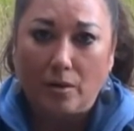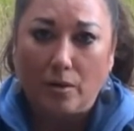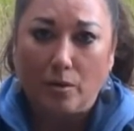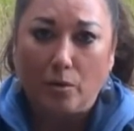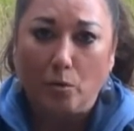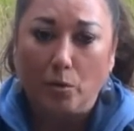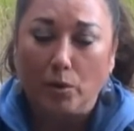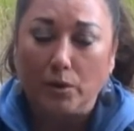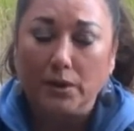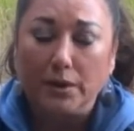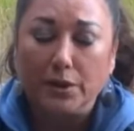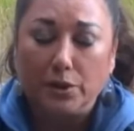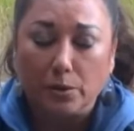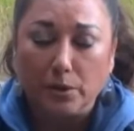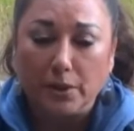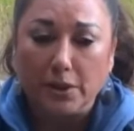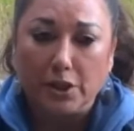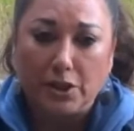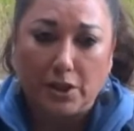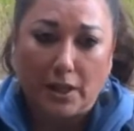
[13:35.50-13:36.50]
will
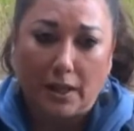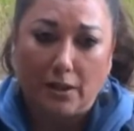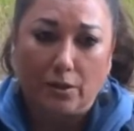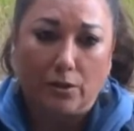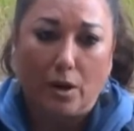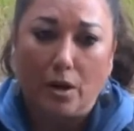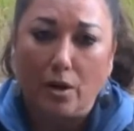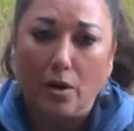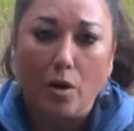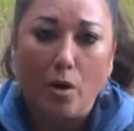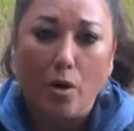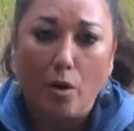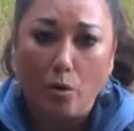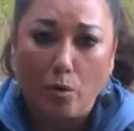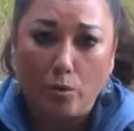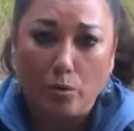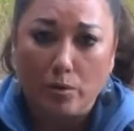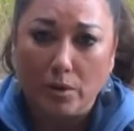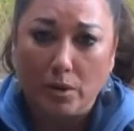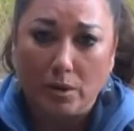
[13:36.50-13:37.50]
literally shatter our
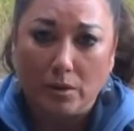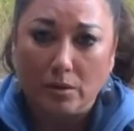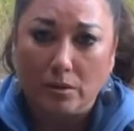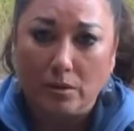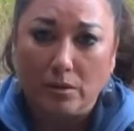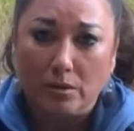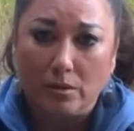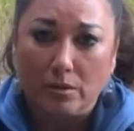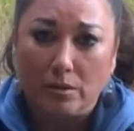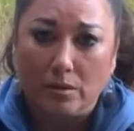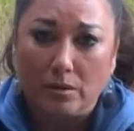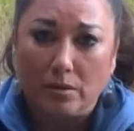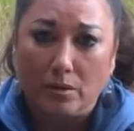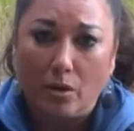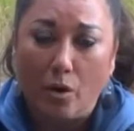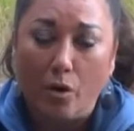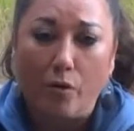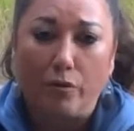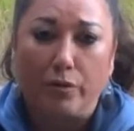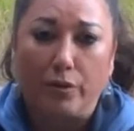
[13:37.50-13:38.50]
own
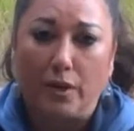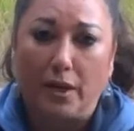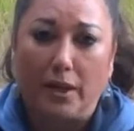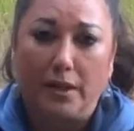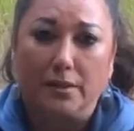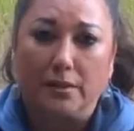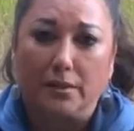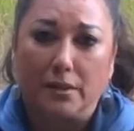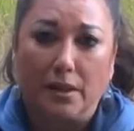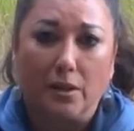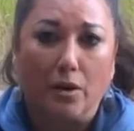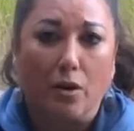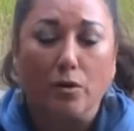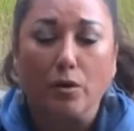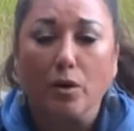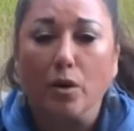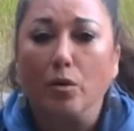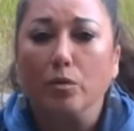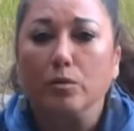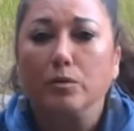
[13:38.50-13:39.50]
overlays in our
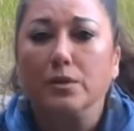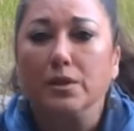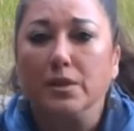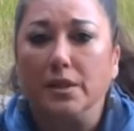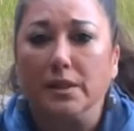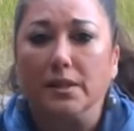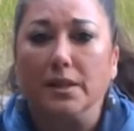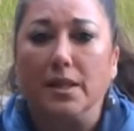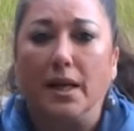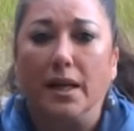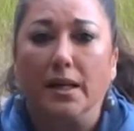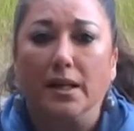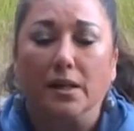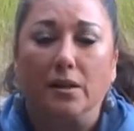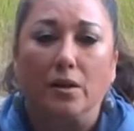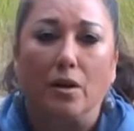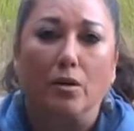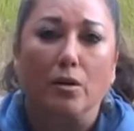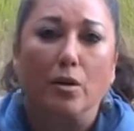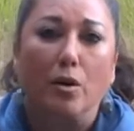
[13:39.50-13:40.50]
own DNA,
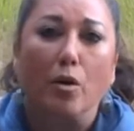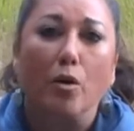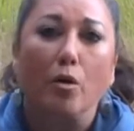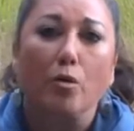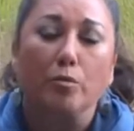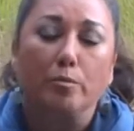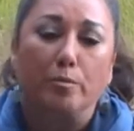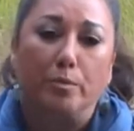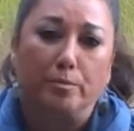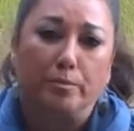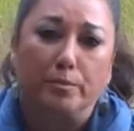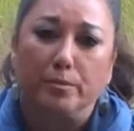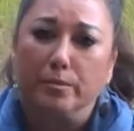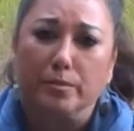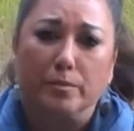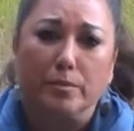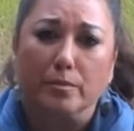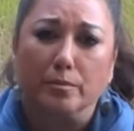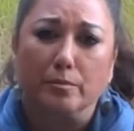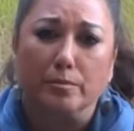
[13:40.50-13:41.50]
in our own
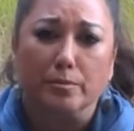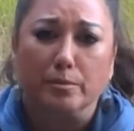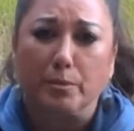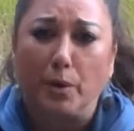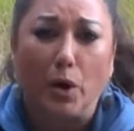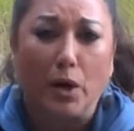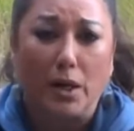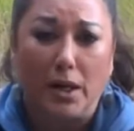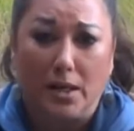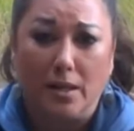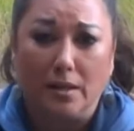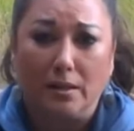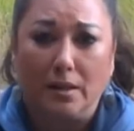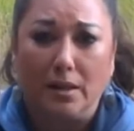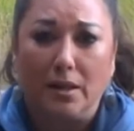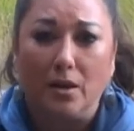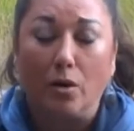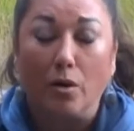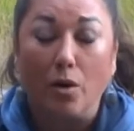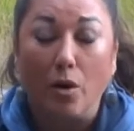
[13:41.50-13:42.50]
body,
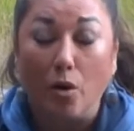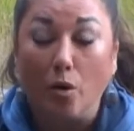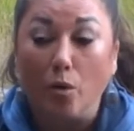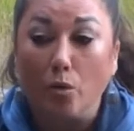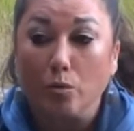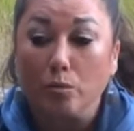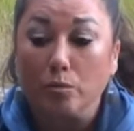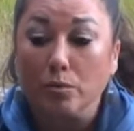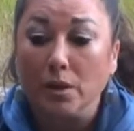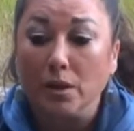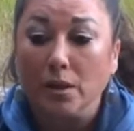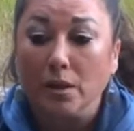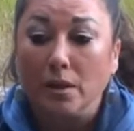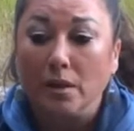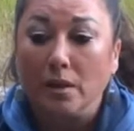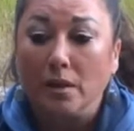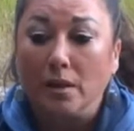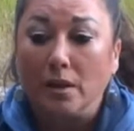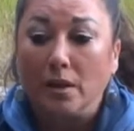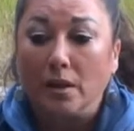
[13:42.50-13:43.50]
in our own
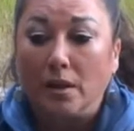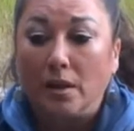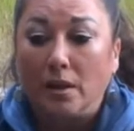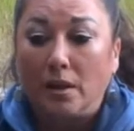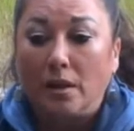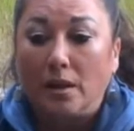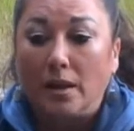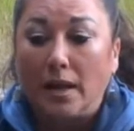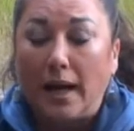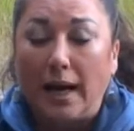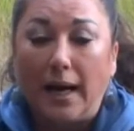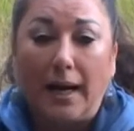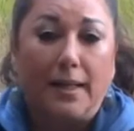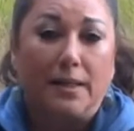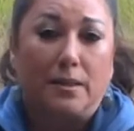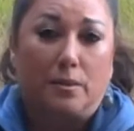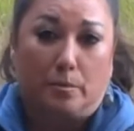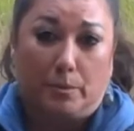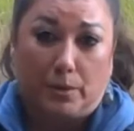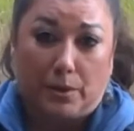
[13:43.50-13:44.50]

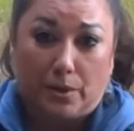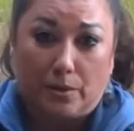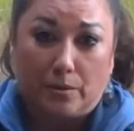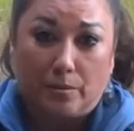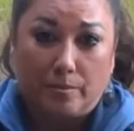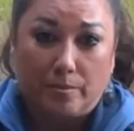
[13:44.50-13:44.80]
atoms.